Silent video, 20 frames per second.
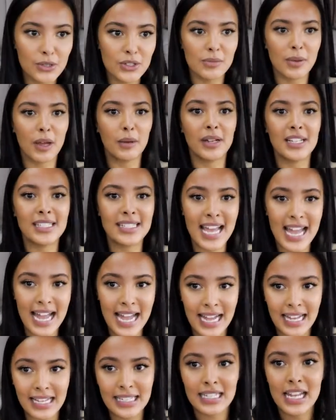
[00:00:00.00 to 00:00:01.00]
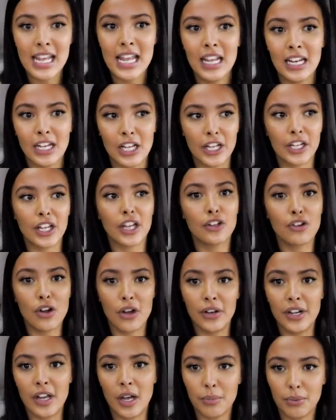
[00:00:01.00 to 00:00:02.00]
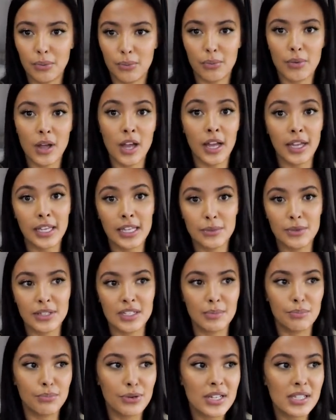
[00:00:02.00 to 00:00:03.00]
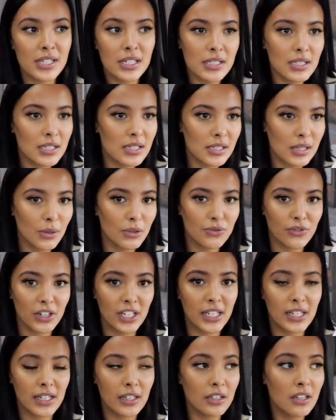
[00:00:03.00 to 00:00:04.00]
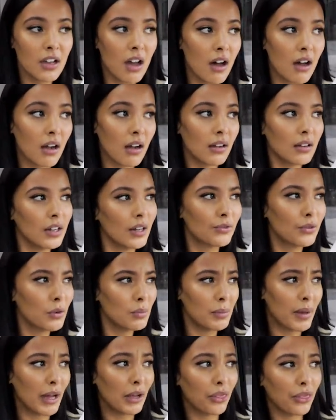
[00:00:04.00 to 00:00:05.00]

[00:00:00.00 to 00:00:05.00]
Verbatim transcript: was about my dad, like growing up uh, he was in prison since I was really young, like from about